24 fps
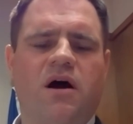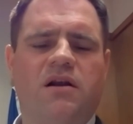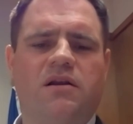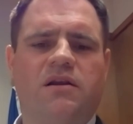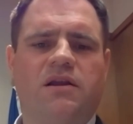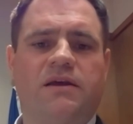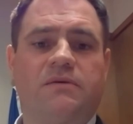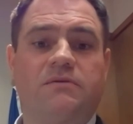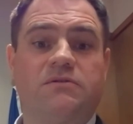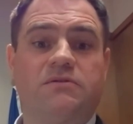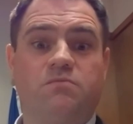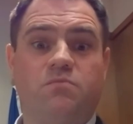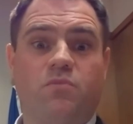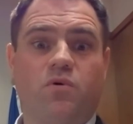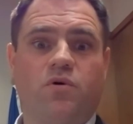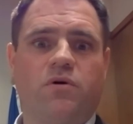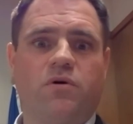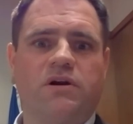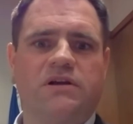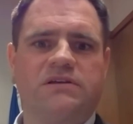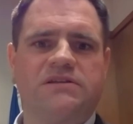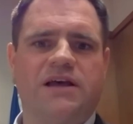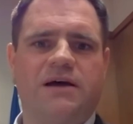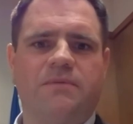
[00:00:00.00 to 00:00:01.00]
like more
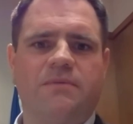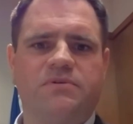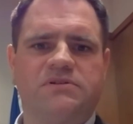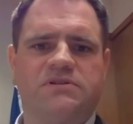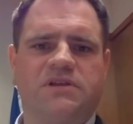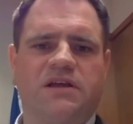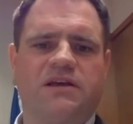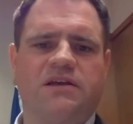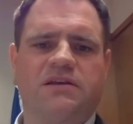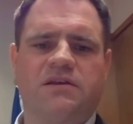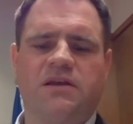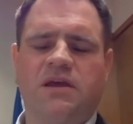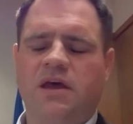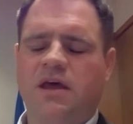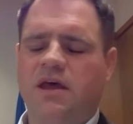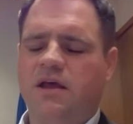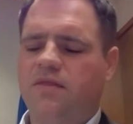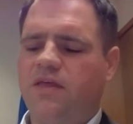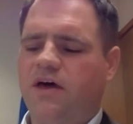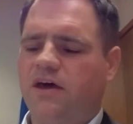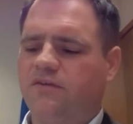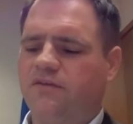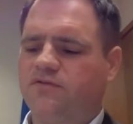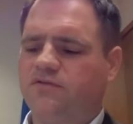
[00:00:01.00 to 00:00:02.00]
examples like
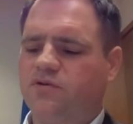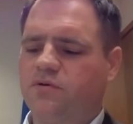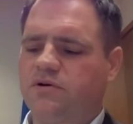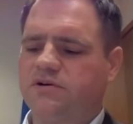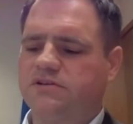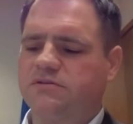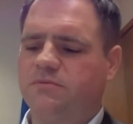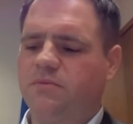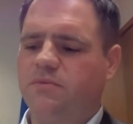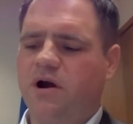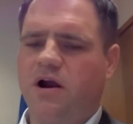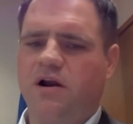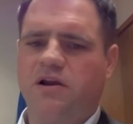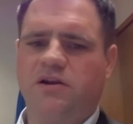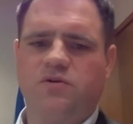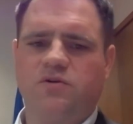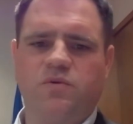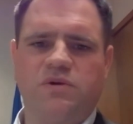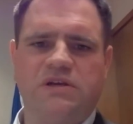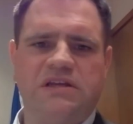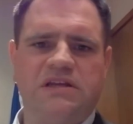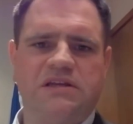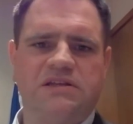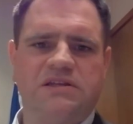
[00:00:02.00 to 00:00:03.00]
that of Tourism Ireland.
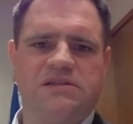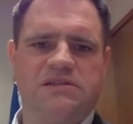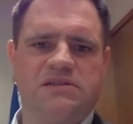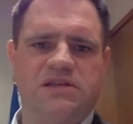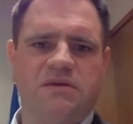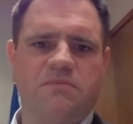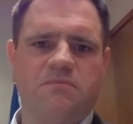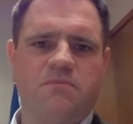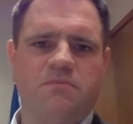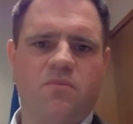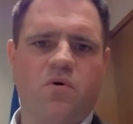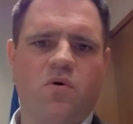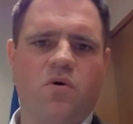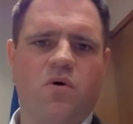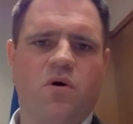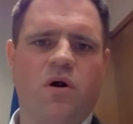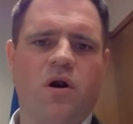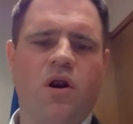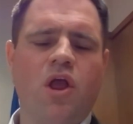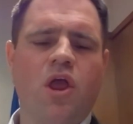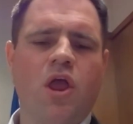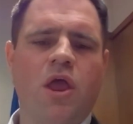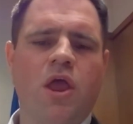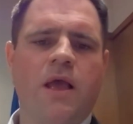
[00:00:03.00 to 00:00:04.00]
We need to see more
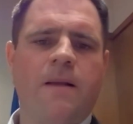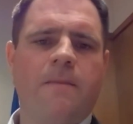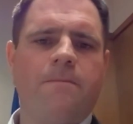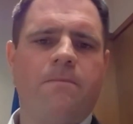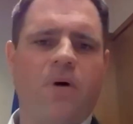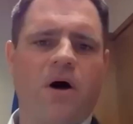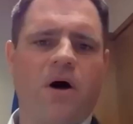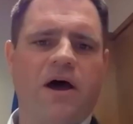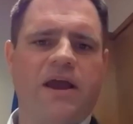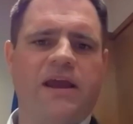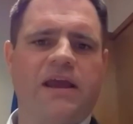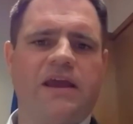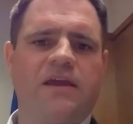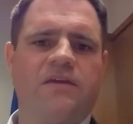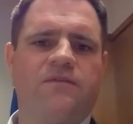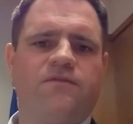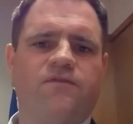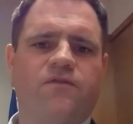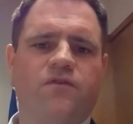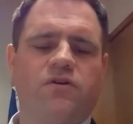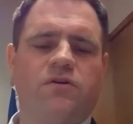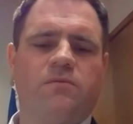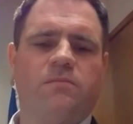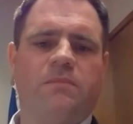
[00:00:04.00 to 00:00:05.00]
buy-in
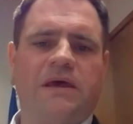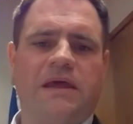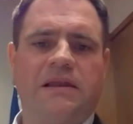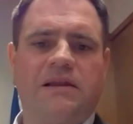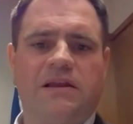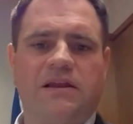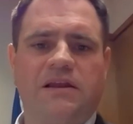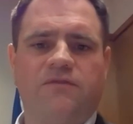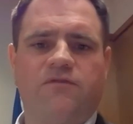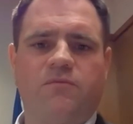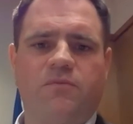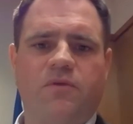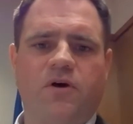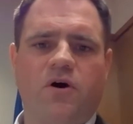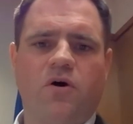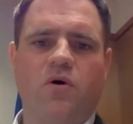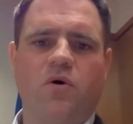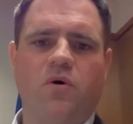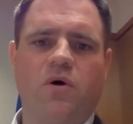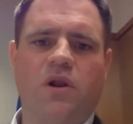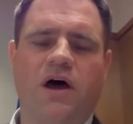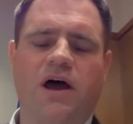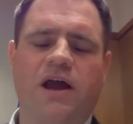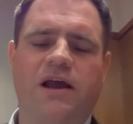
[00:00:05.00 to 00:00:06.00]
fundamentally from the
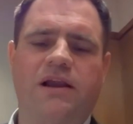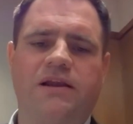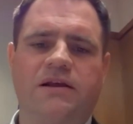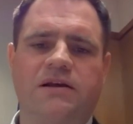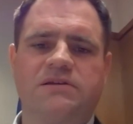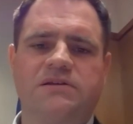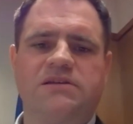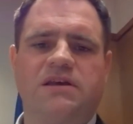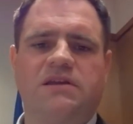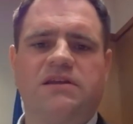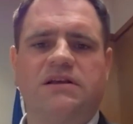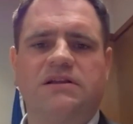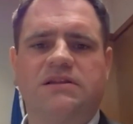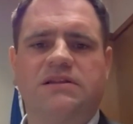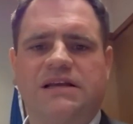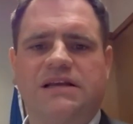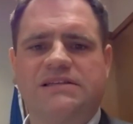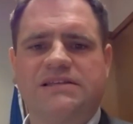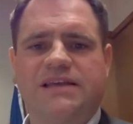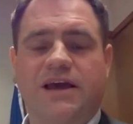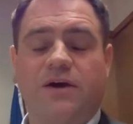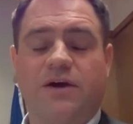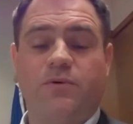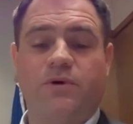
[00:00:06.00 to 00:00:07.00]
whole island, because I think that's
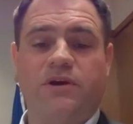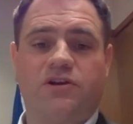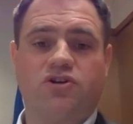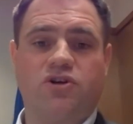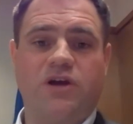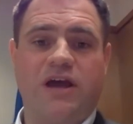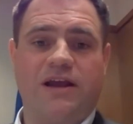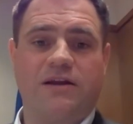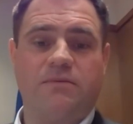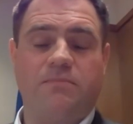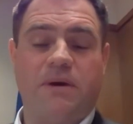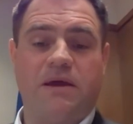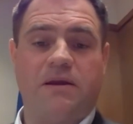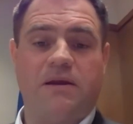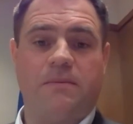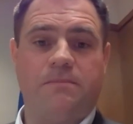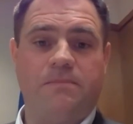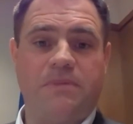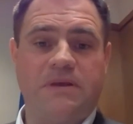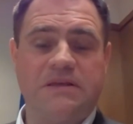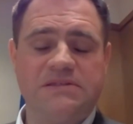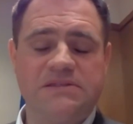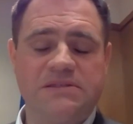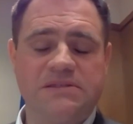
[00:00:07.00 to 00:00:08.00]
how we attract better
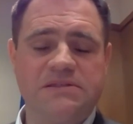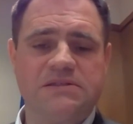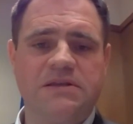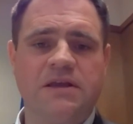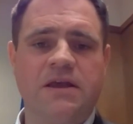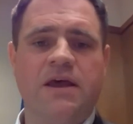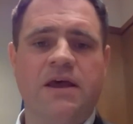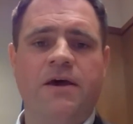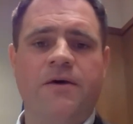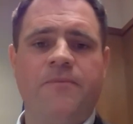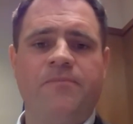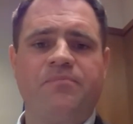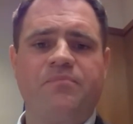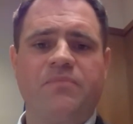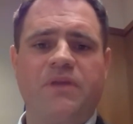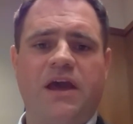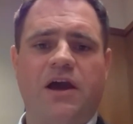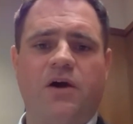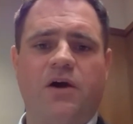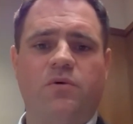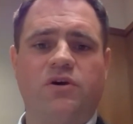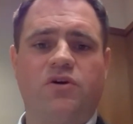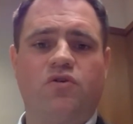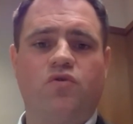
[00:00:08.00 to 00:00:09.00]
business,
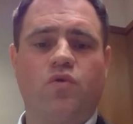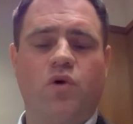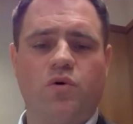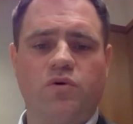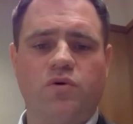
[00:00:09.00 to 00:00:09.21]
how we grow